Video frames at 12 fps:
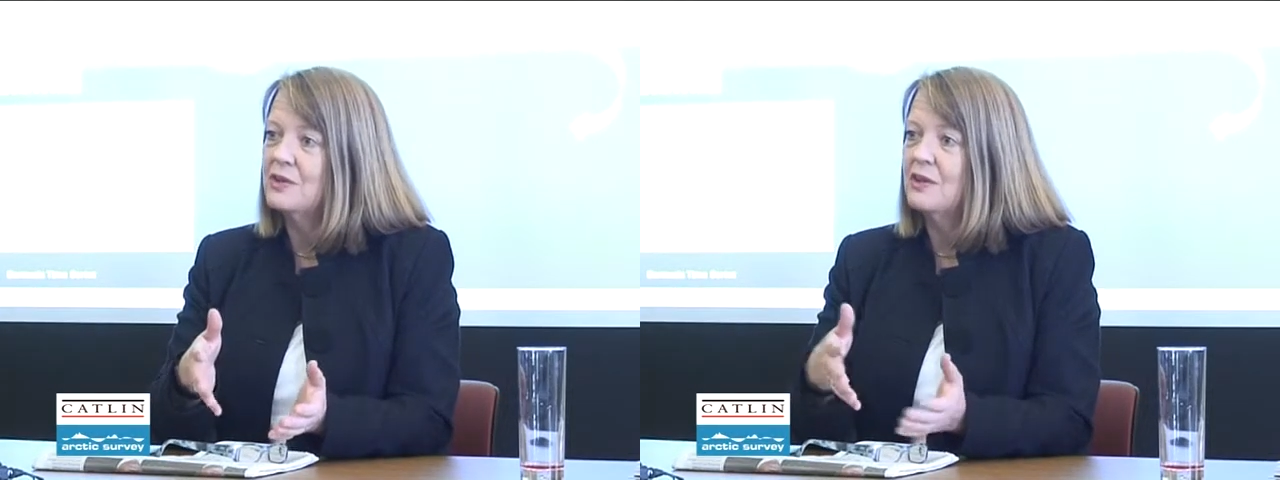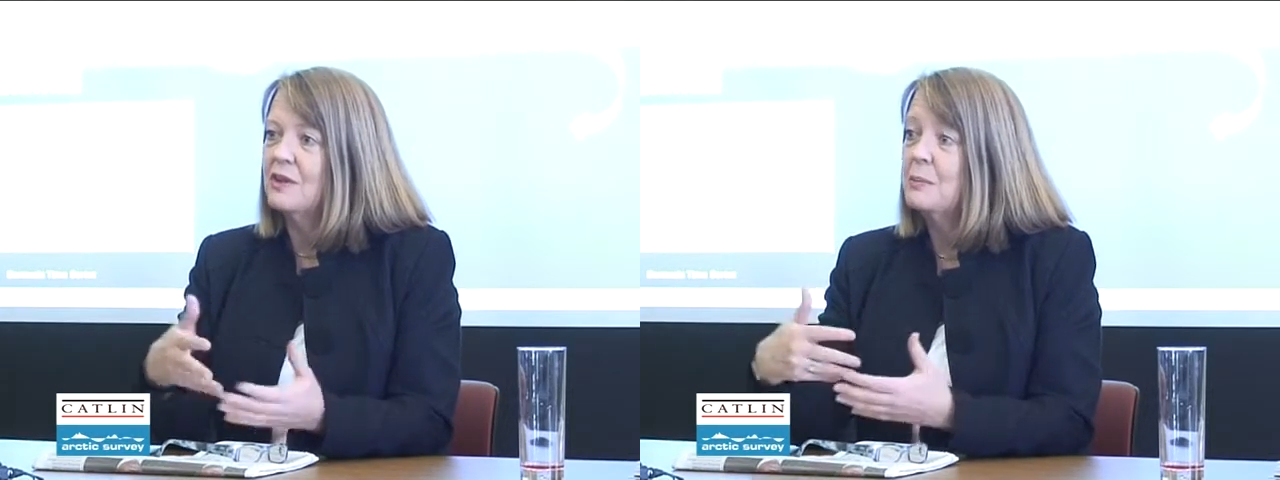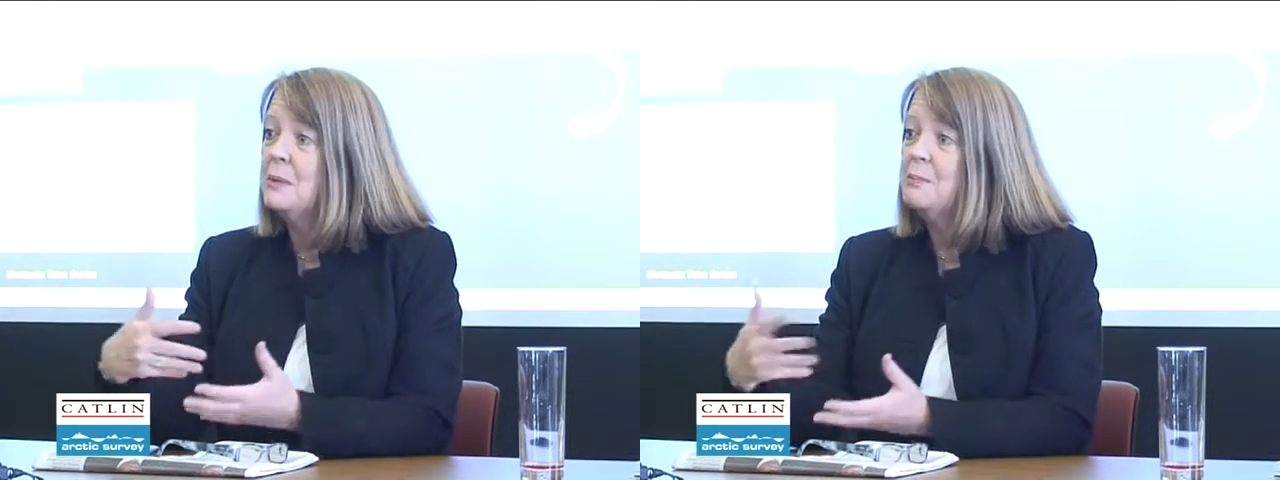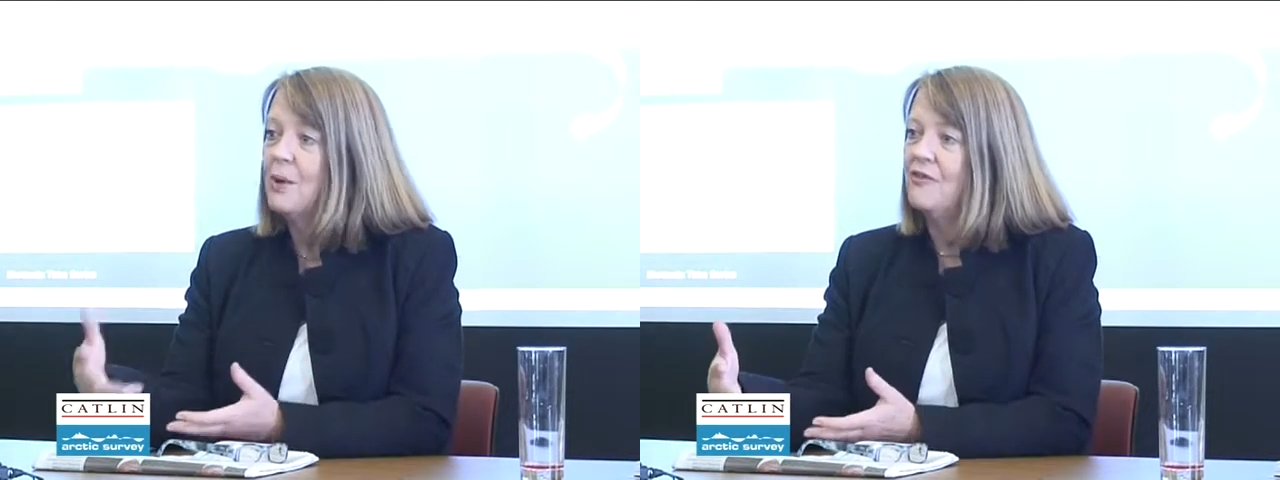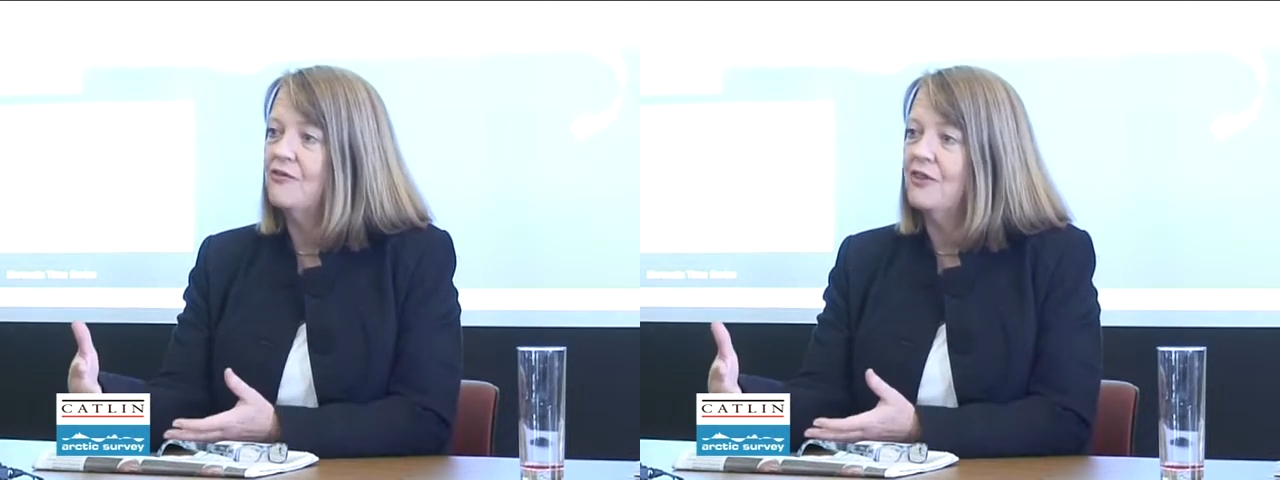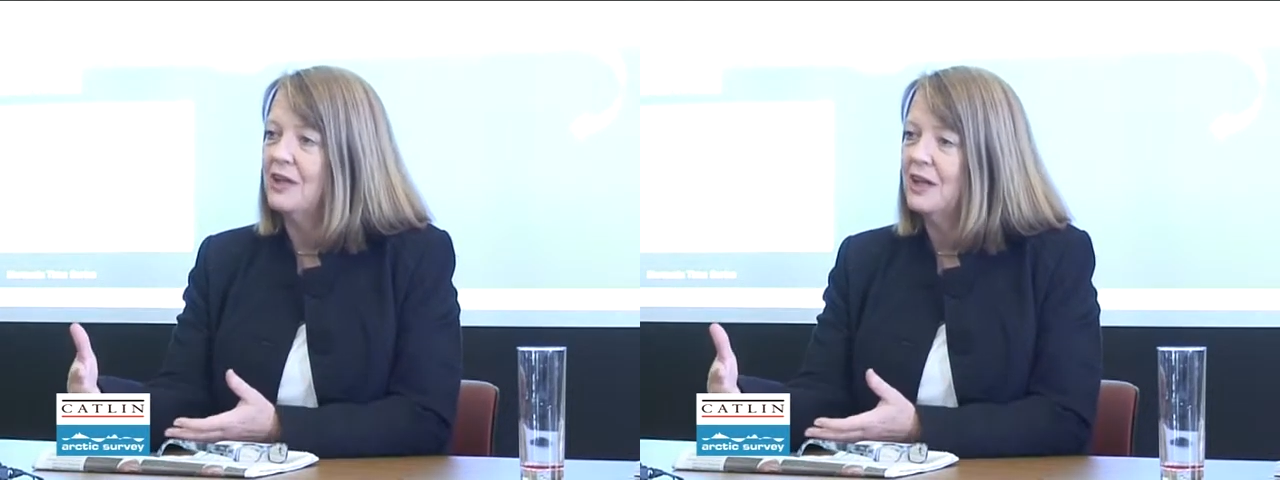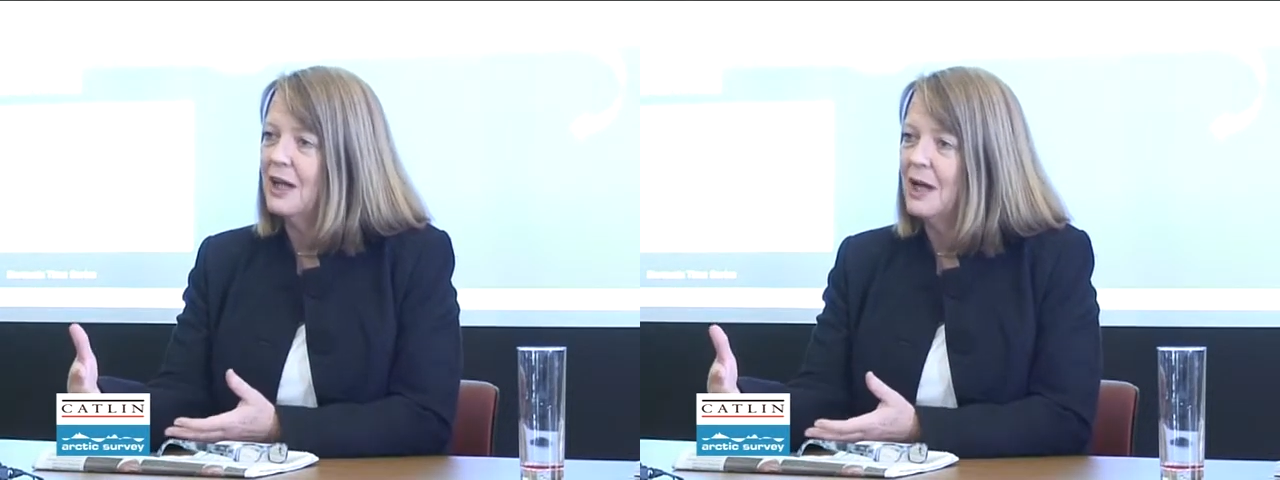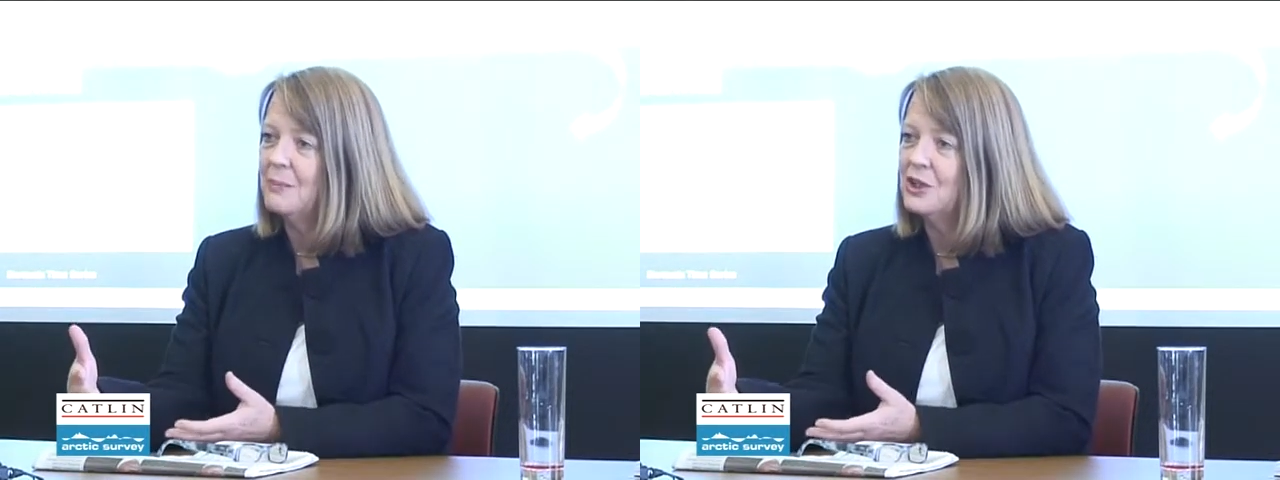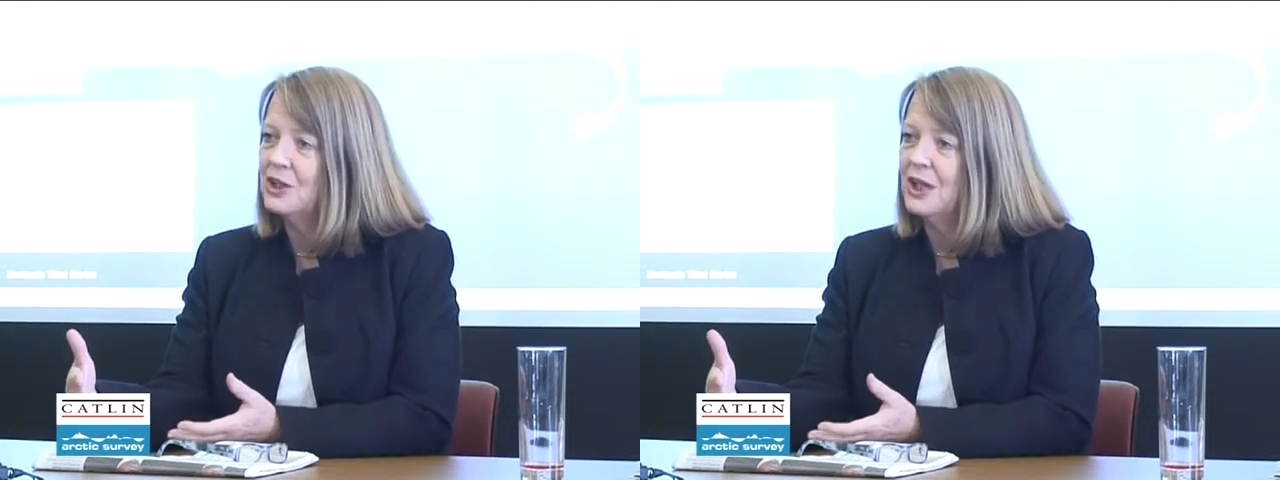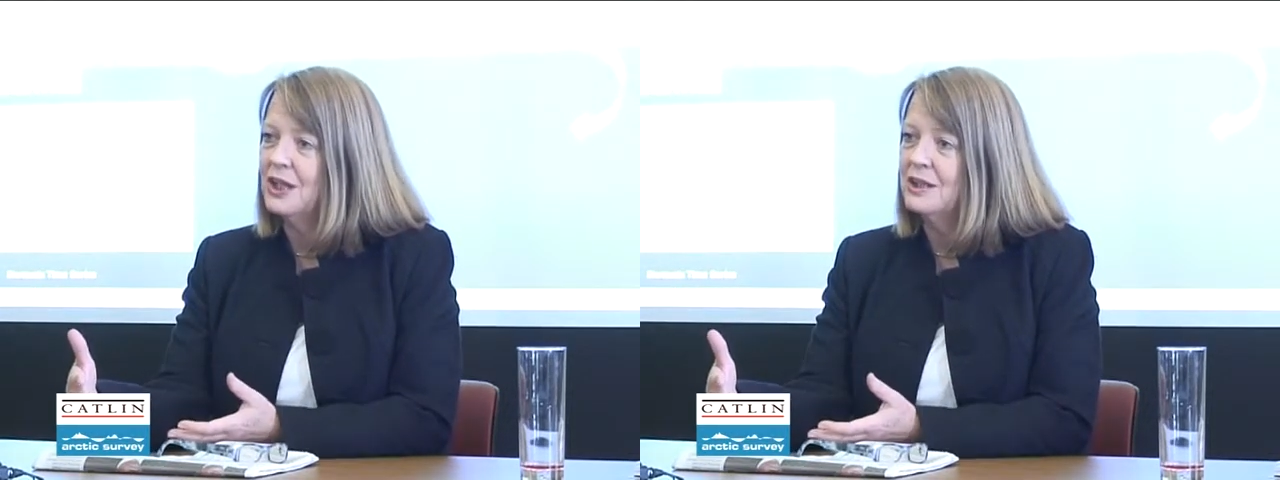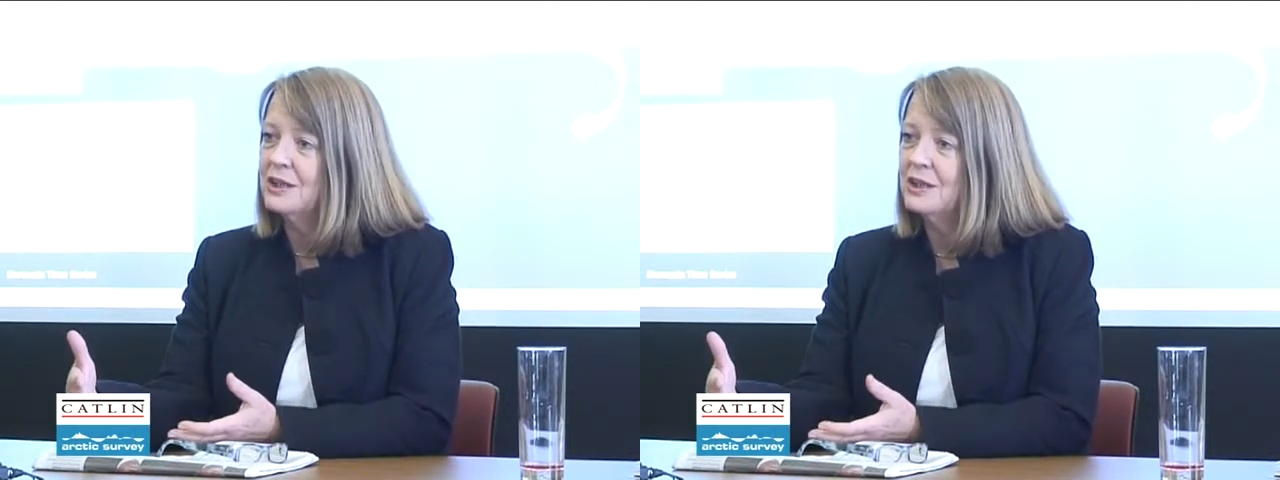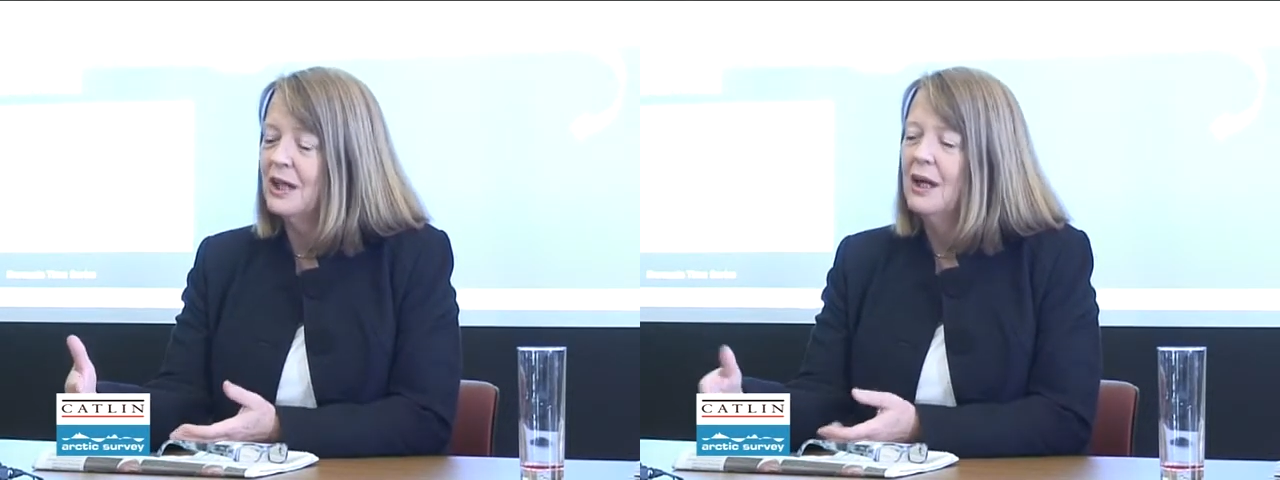So they've been buffering climate
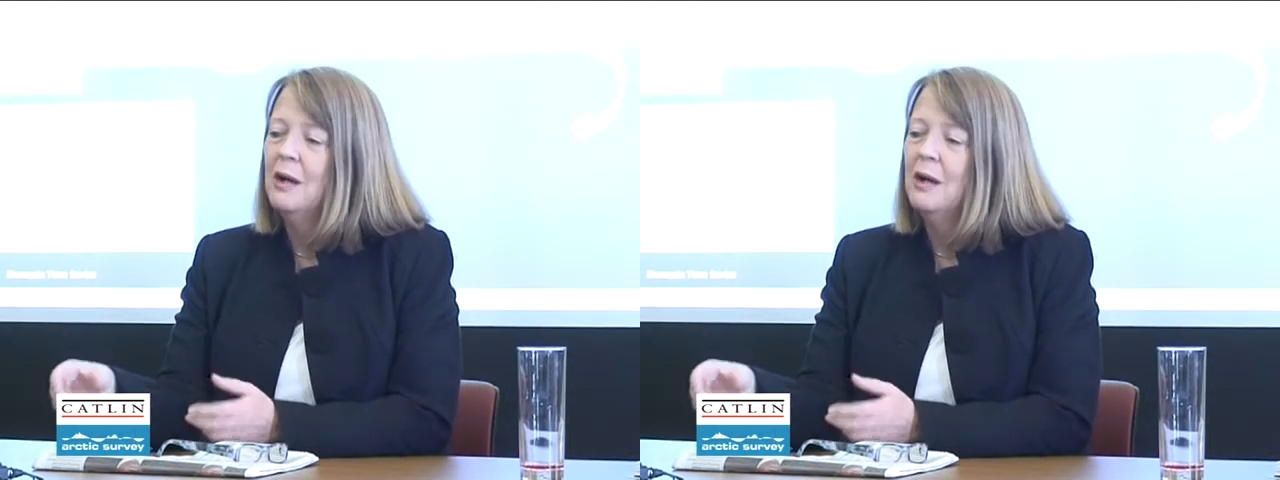change,